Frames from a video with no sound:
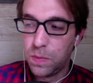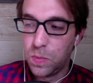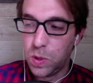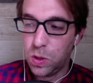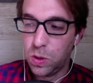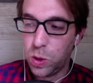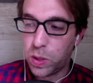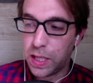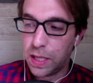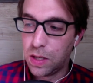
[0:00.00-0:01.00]
you
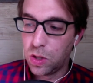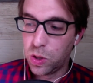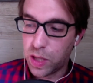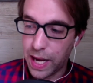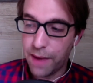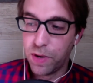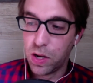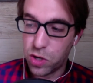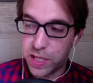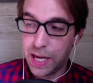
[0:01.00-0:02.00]
can have an
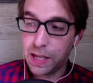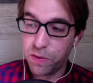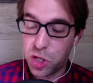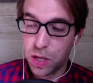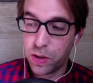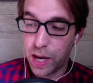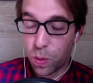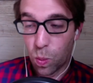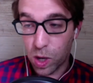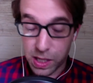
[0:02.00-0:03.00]
understanding of each other
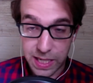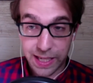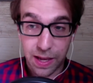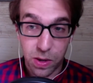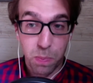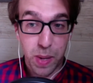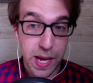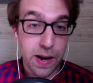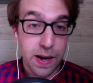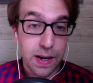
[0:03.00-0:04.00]
and work together
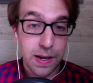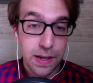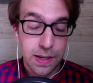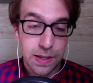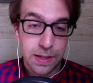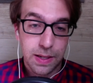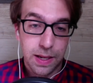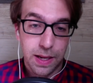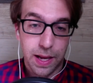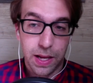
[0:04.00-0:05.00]
better
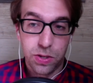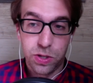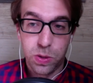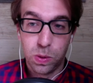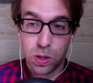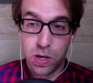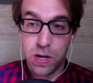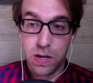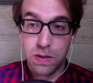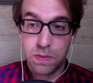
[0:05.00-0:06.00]
as you
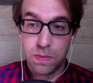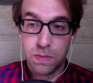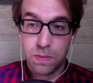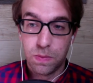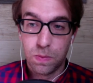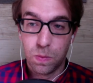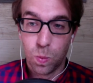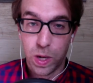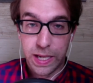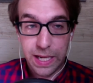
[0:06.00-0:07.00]
learn
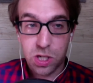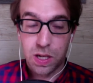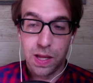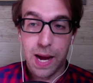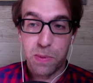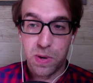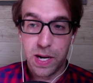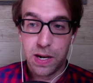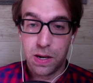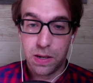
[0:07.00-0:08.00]
what each
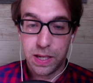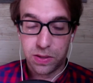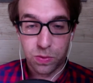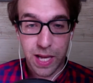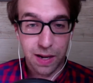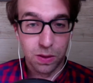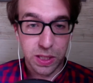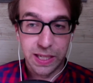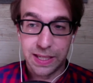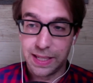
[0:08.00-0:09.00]
collaborator is kind of
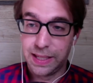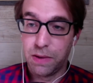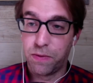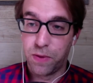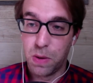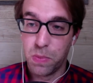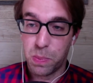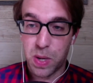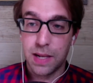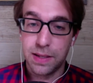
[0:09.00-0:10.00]
looking to get from the
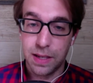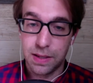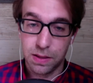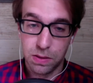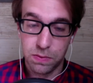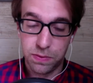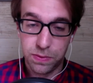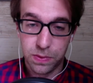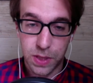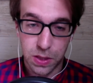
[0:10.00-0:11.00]
process of
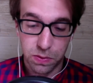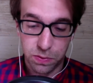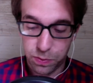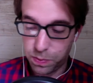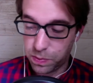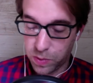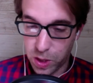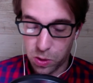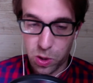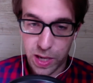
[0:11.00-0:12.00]

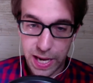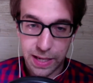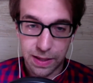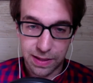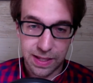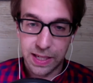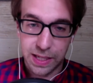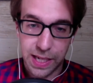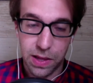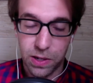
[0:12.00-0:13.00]
creating this thing
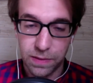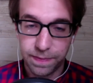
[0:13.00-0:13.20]
together.